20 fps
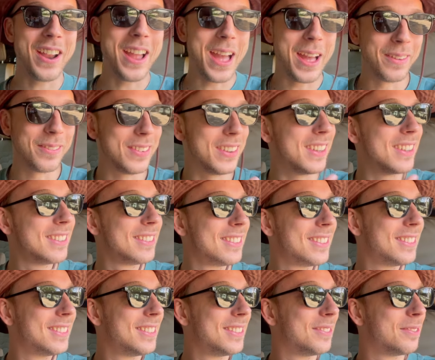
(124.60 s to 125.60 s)
happy. I don't need
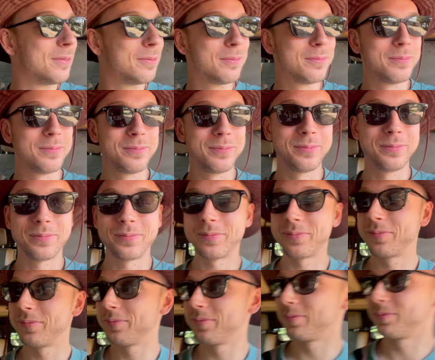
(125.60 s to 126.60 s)
much because I think like,
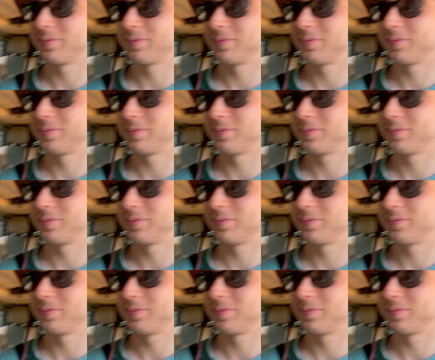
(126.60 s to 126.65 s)
most